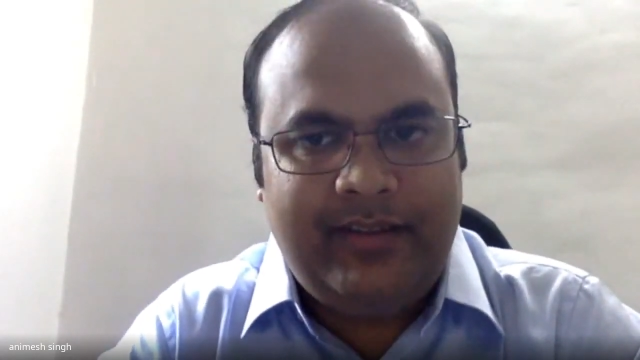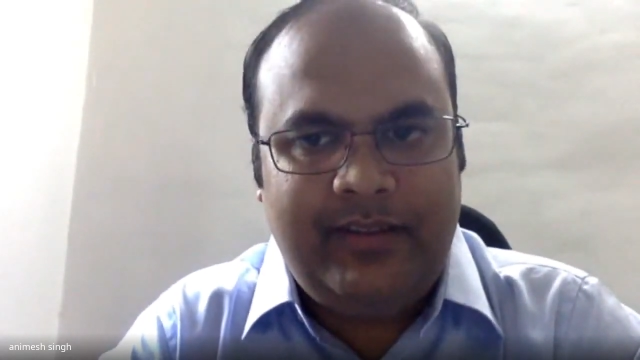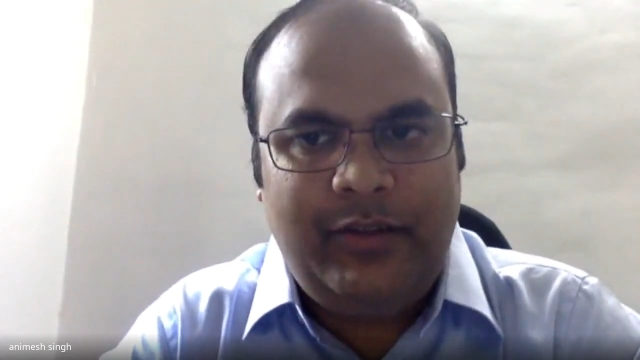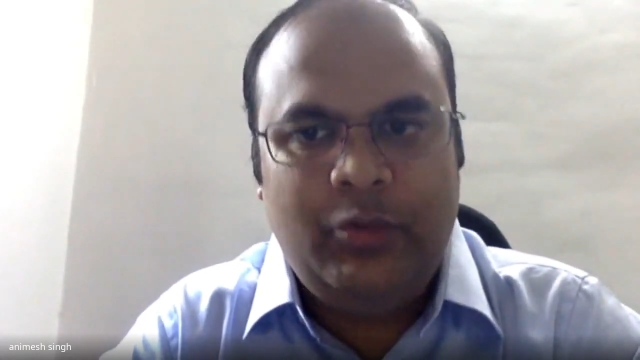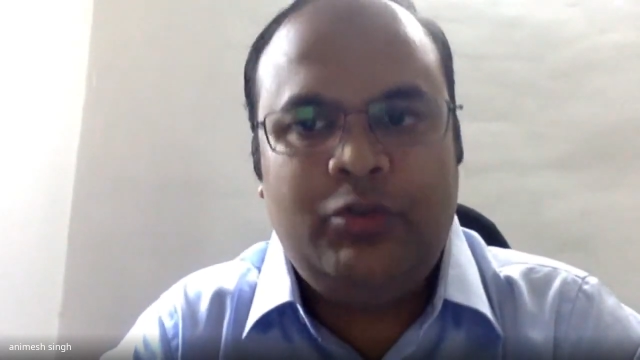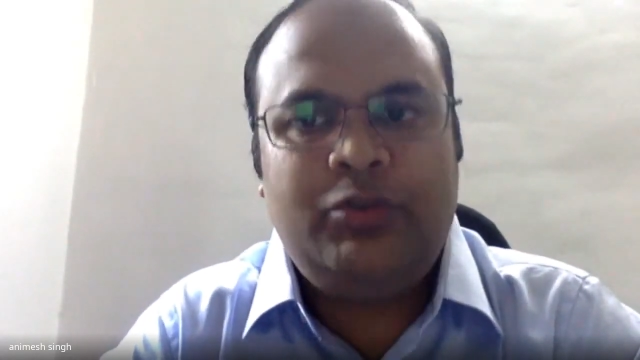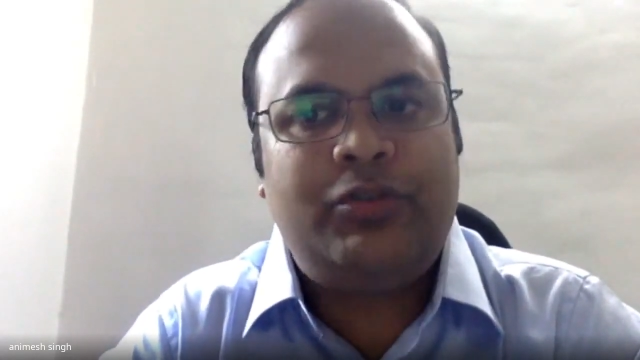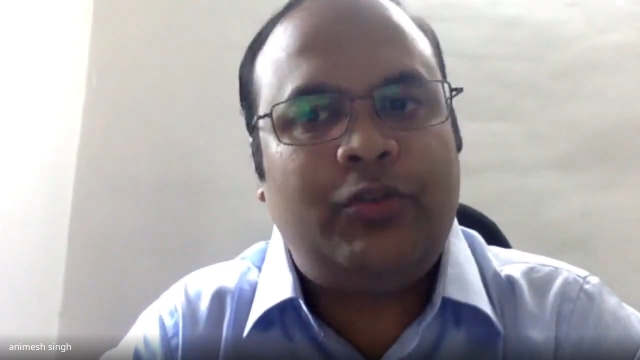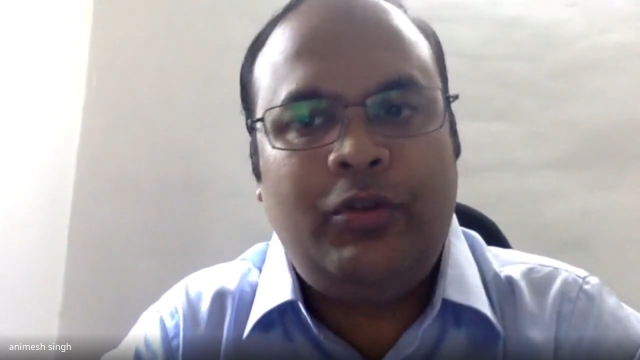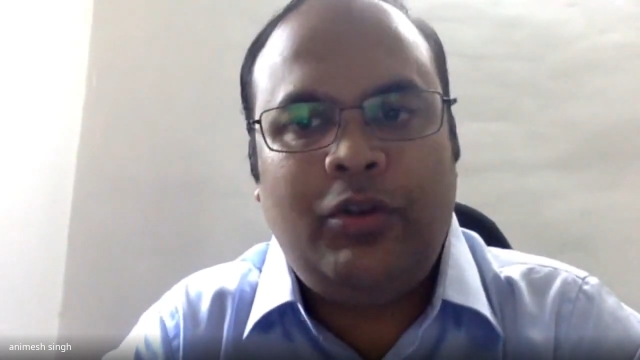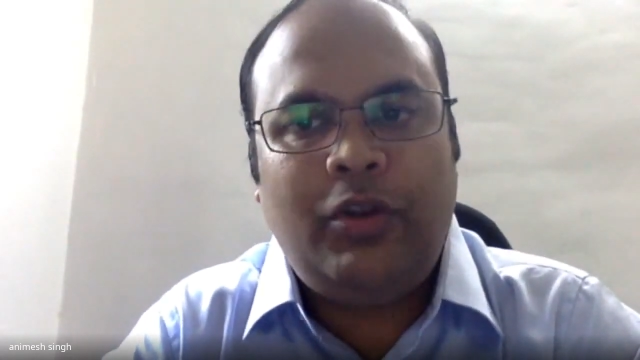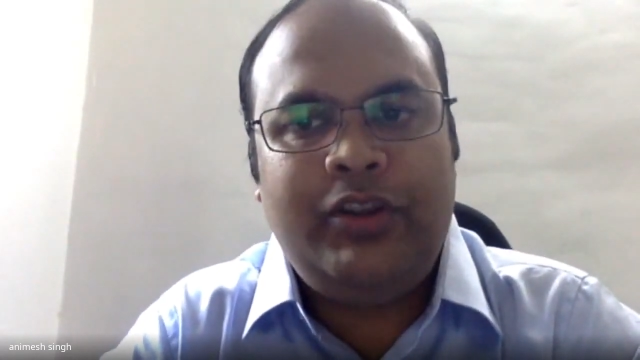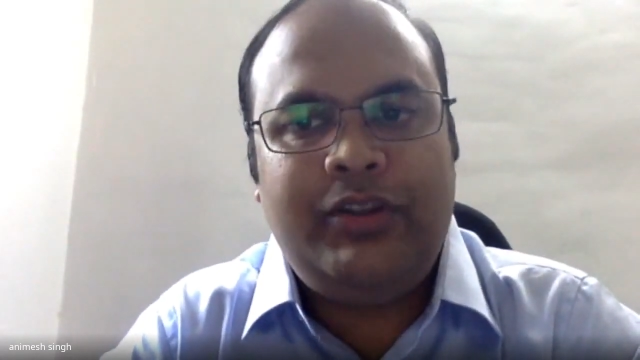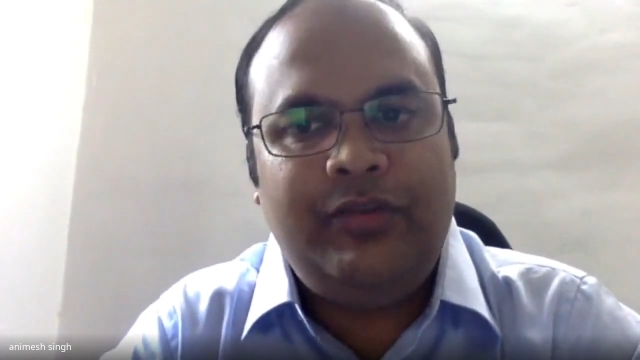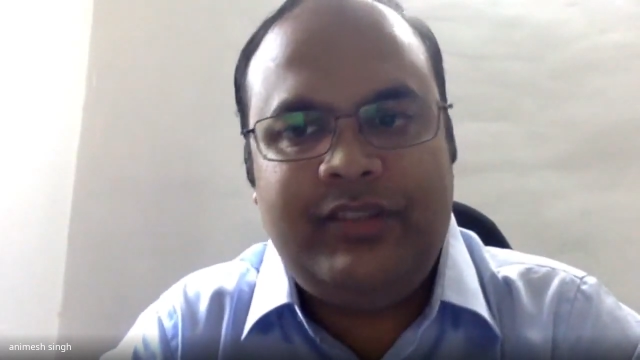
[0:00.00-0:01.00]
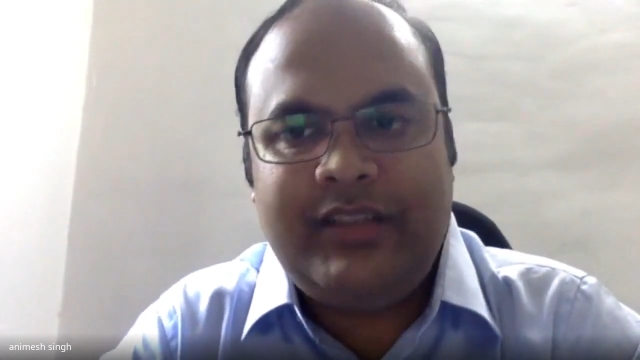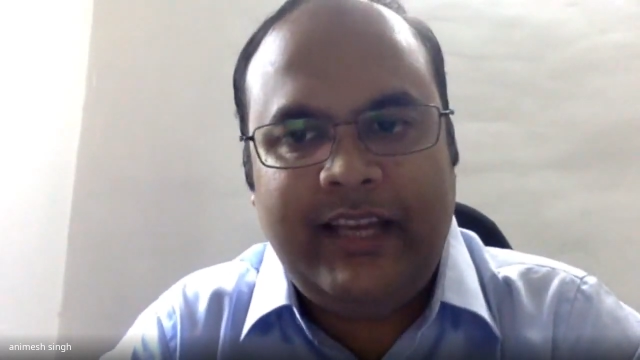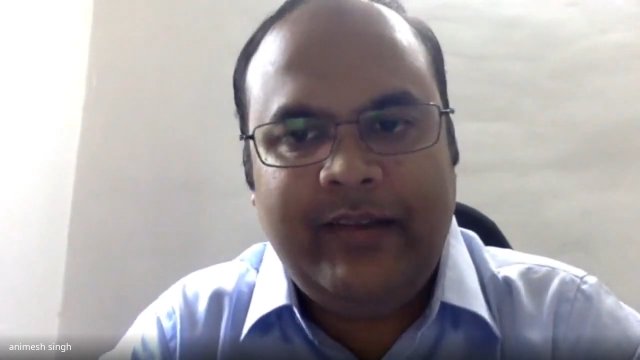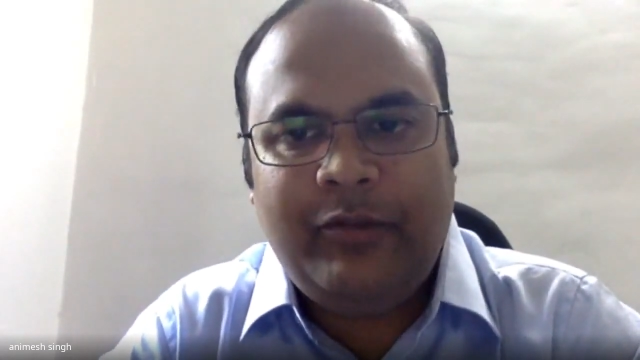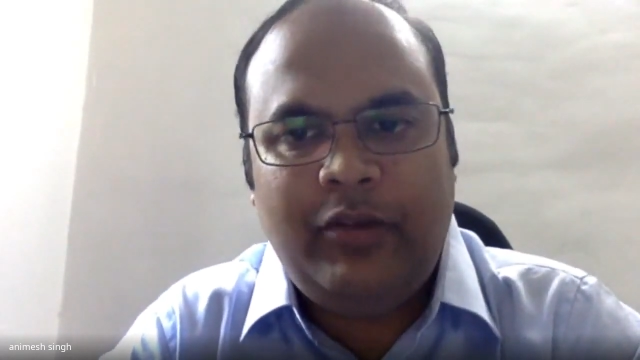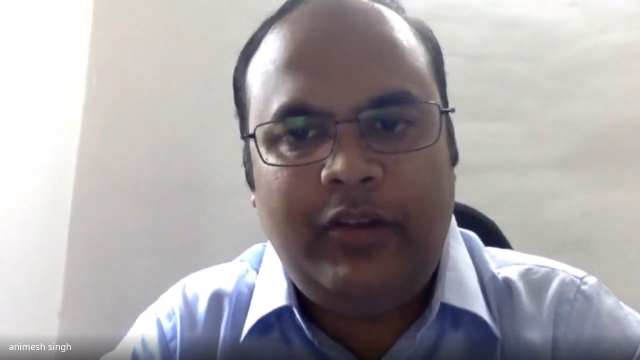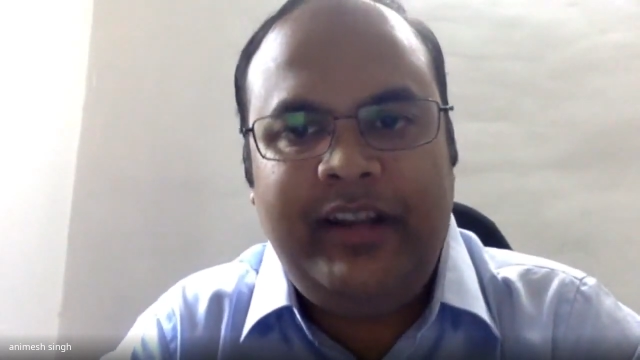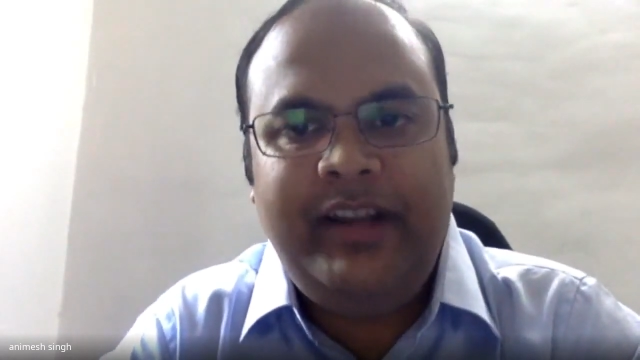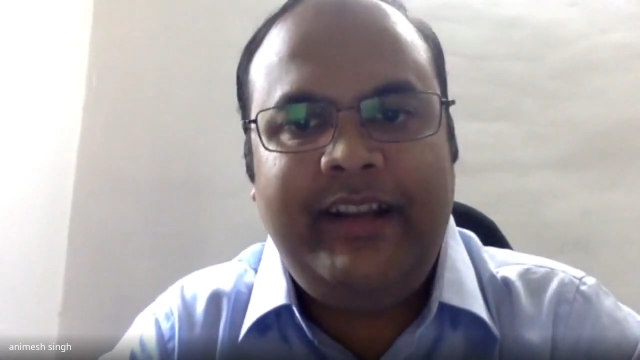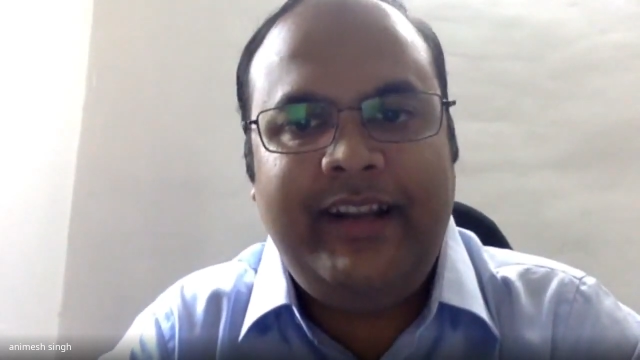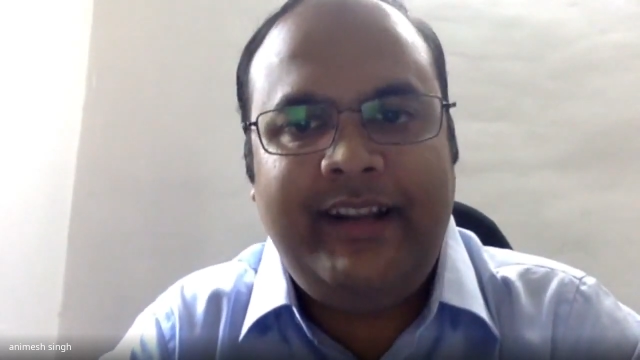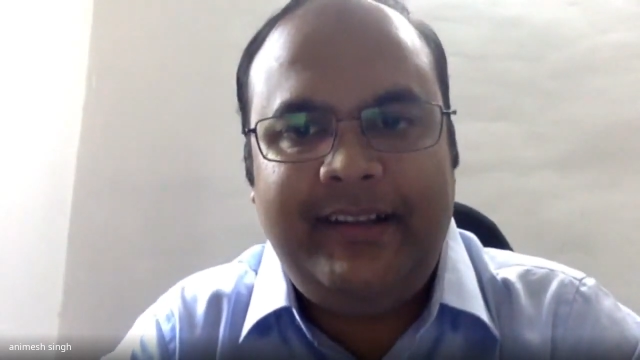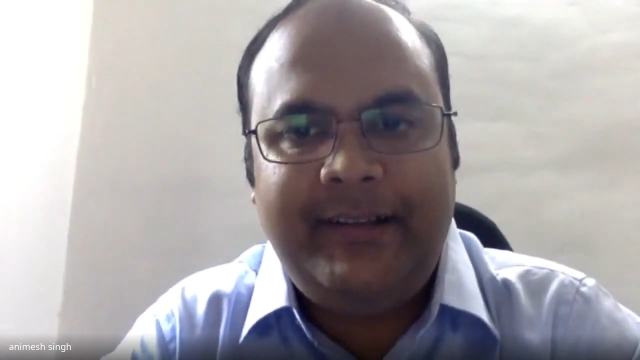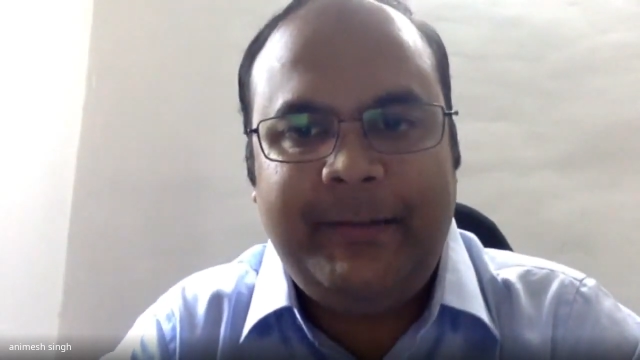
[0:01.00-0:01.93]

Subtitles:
Use chronology, which I have already dealt.